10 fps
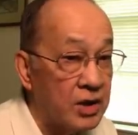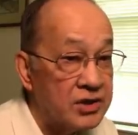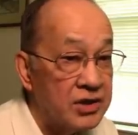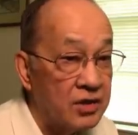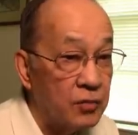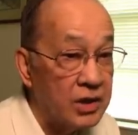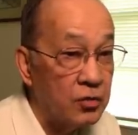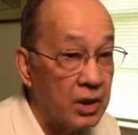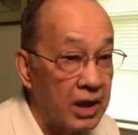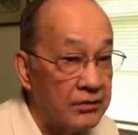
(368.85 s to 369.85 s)
U.S., not when
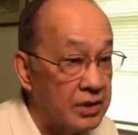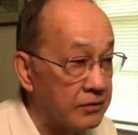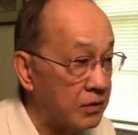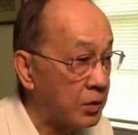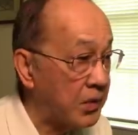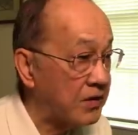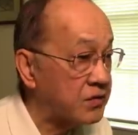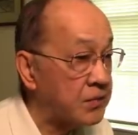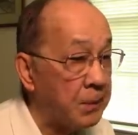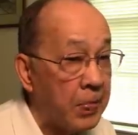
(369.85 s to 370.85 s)
you arrive in the
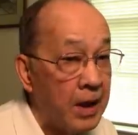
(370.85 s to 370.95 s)
Philippines.